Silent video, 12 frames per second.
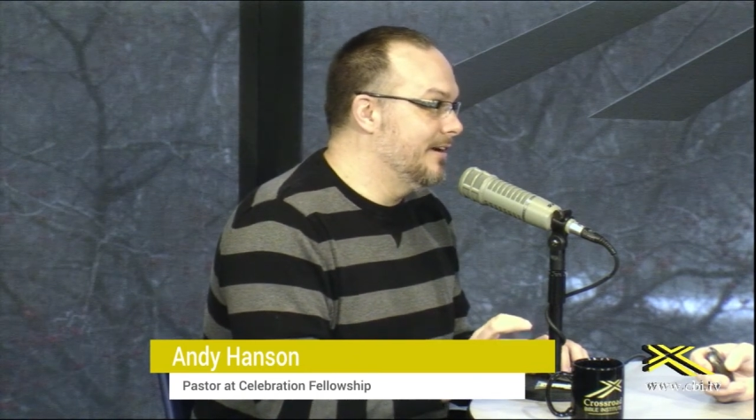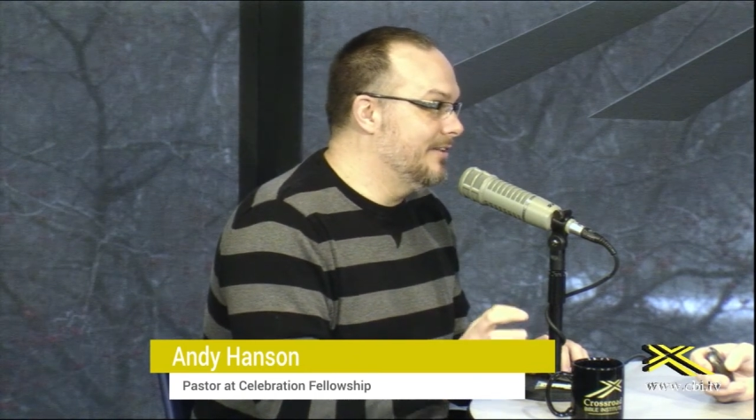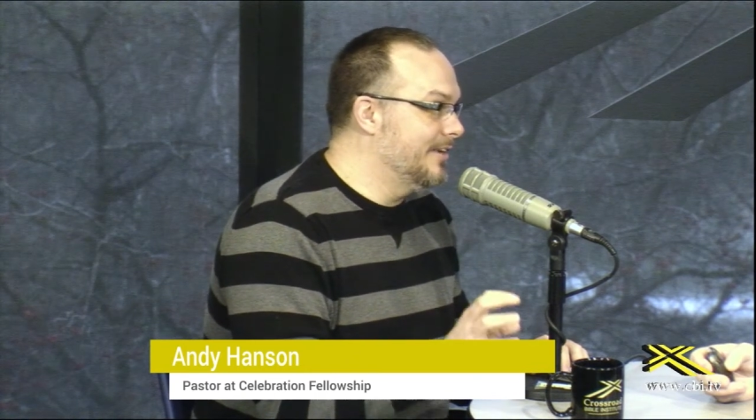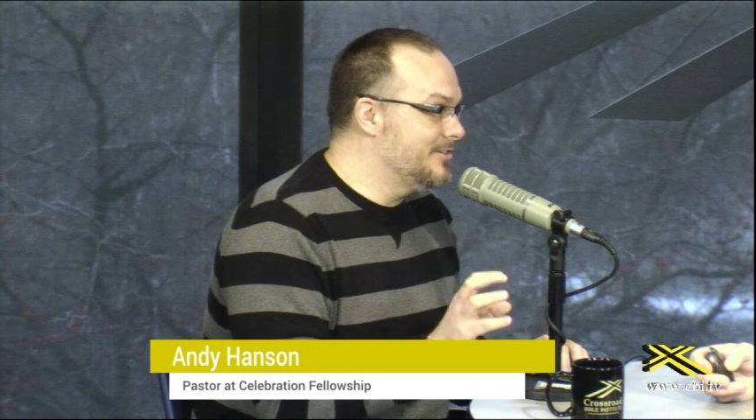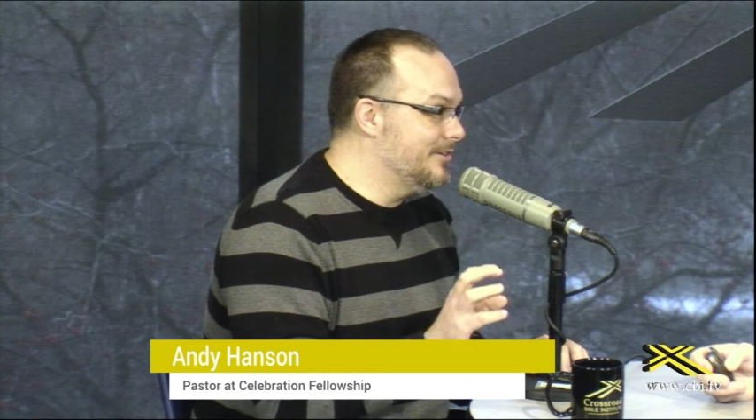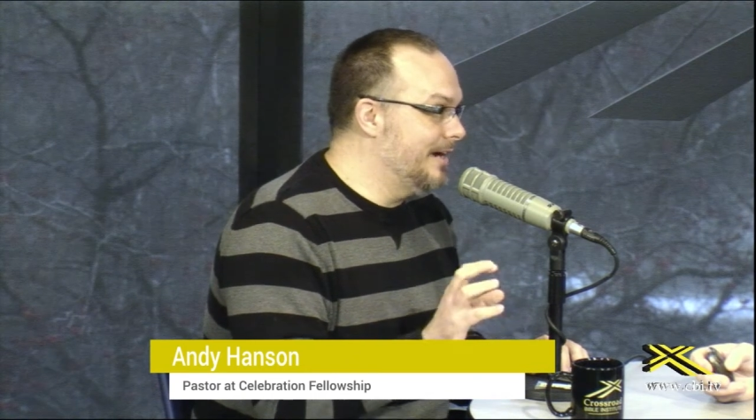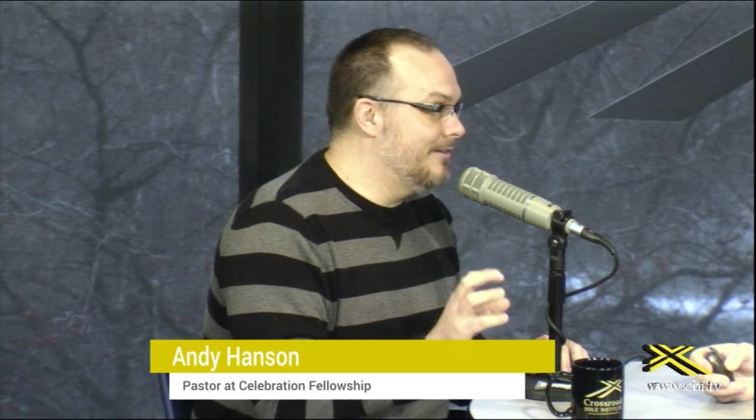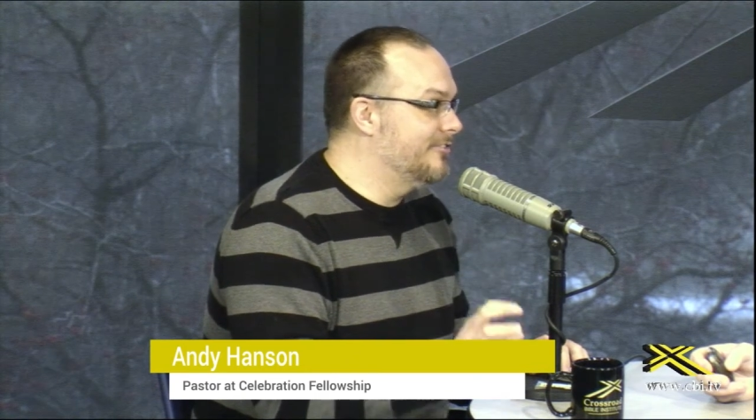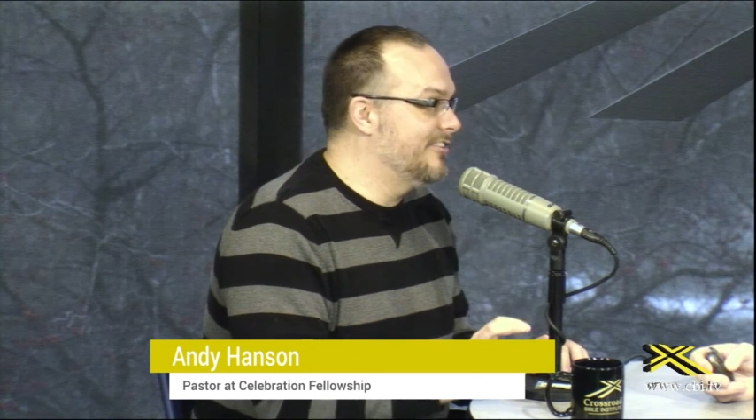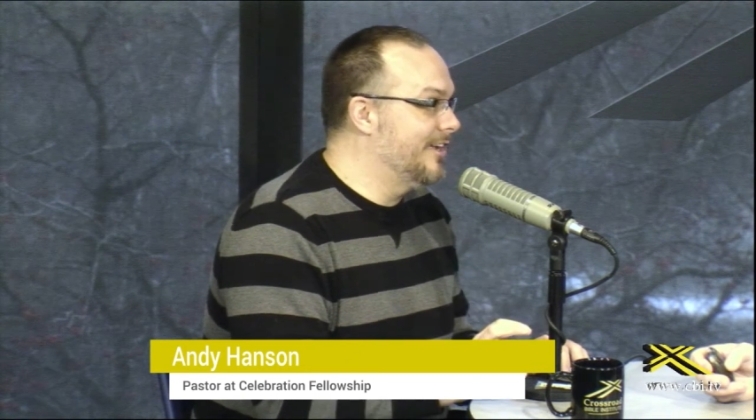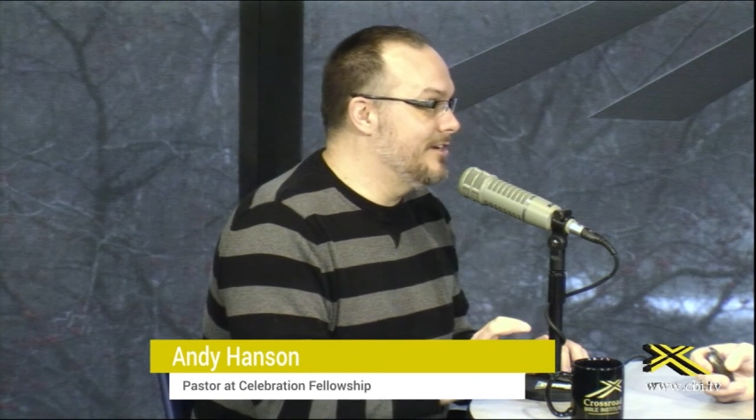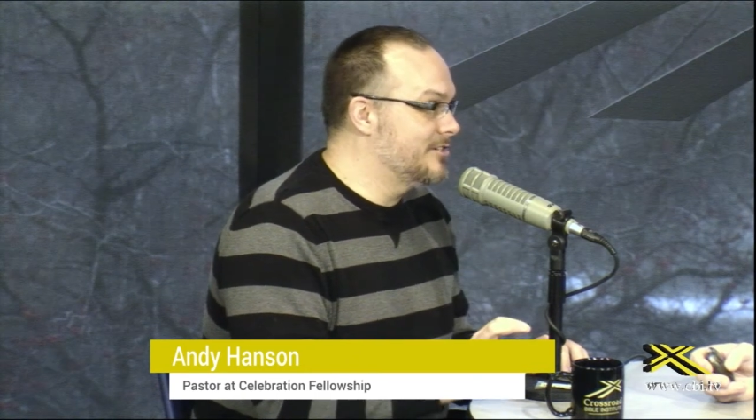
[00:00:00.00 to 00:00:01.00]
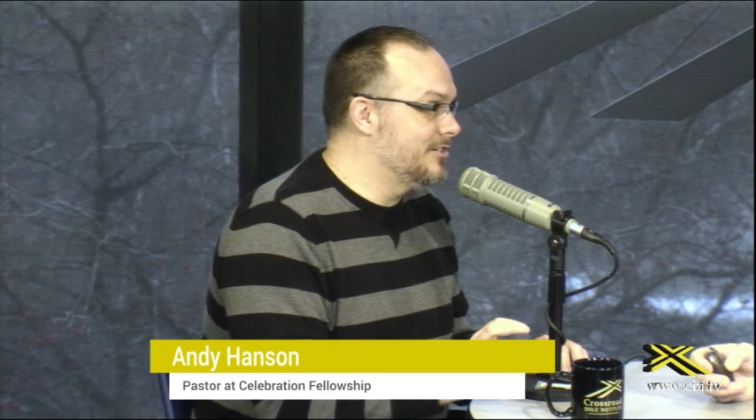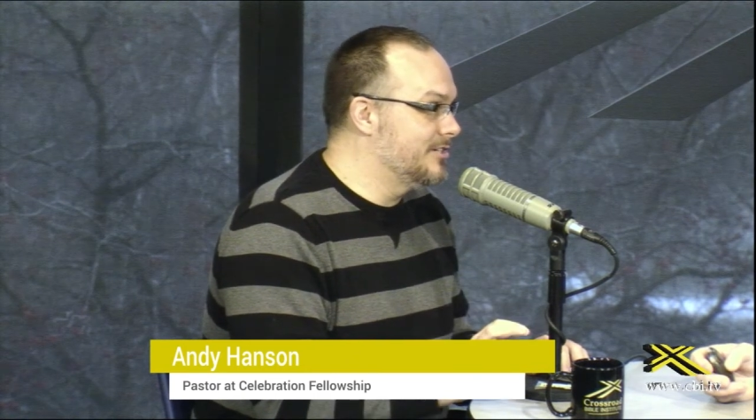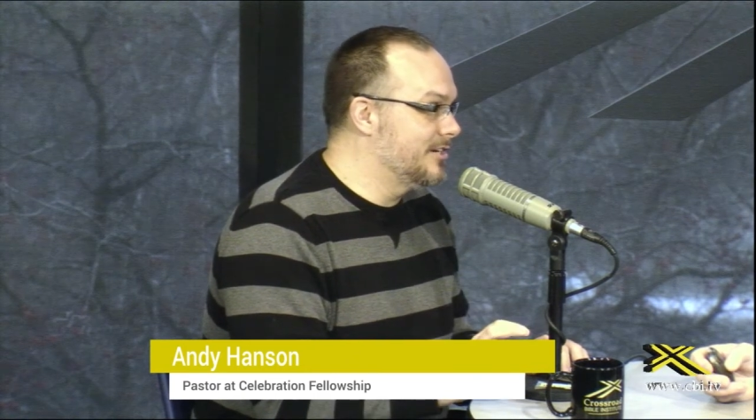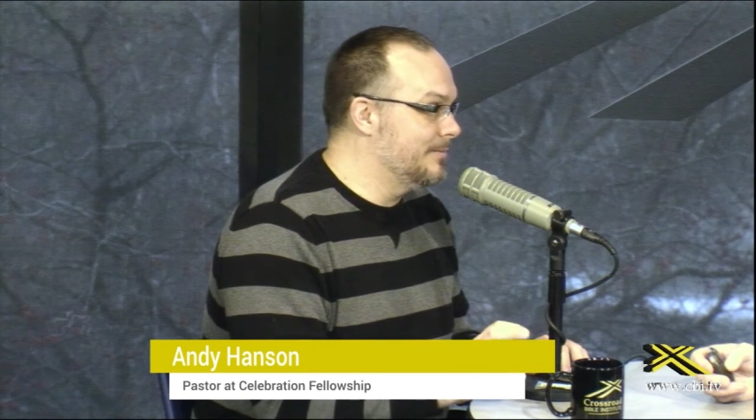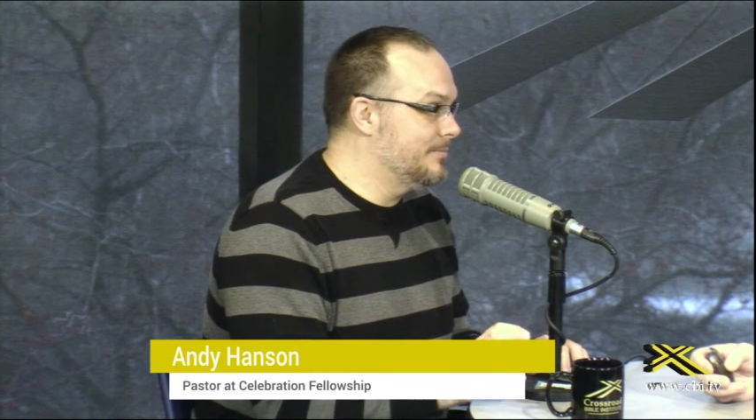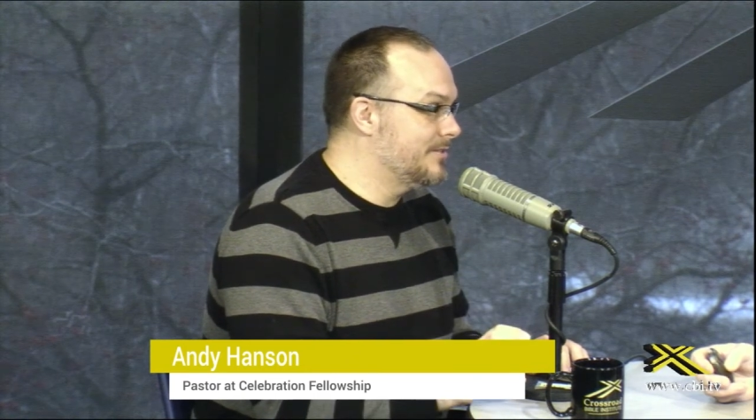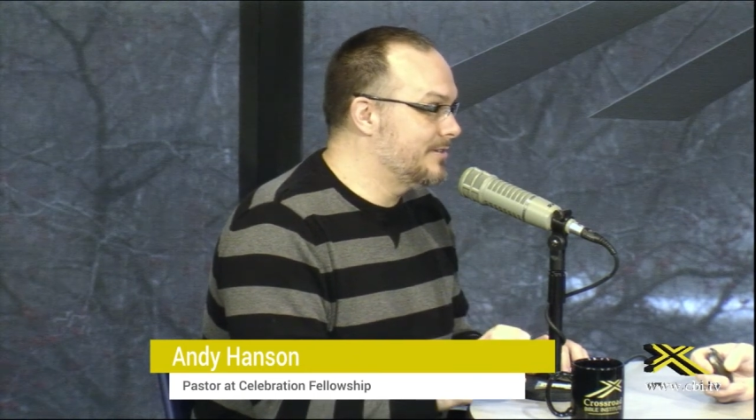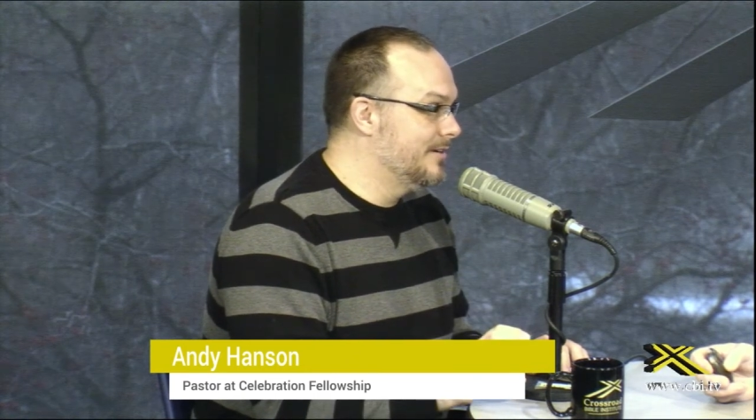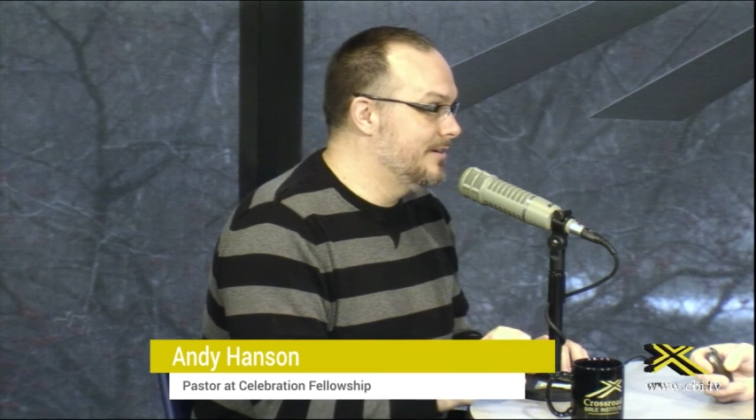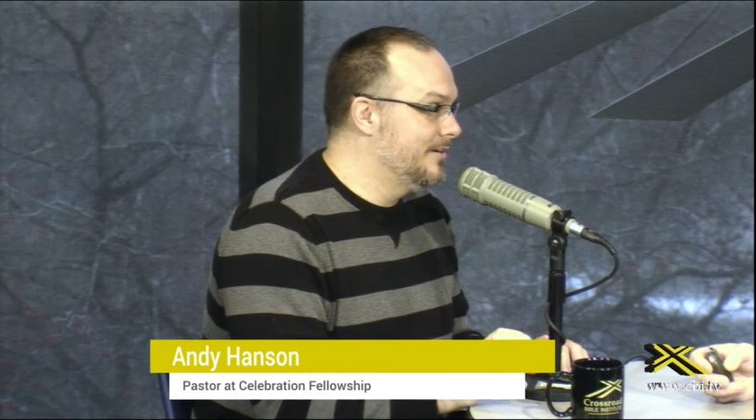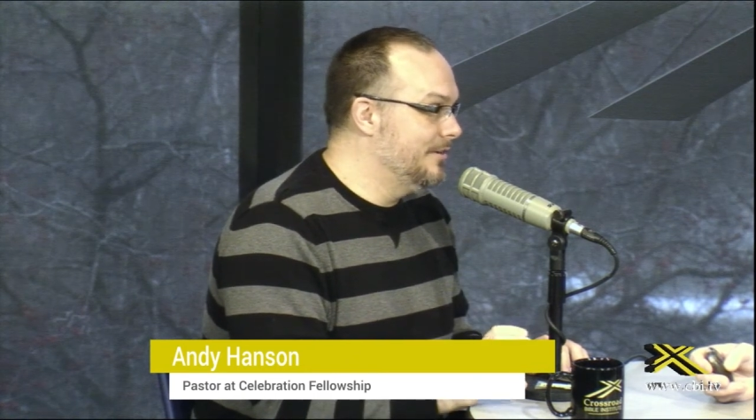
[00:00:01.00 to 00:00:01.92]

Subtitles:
unless you have relationships.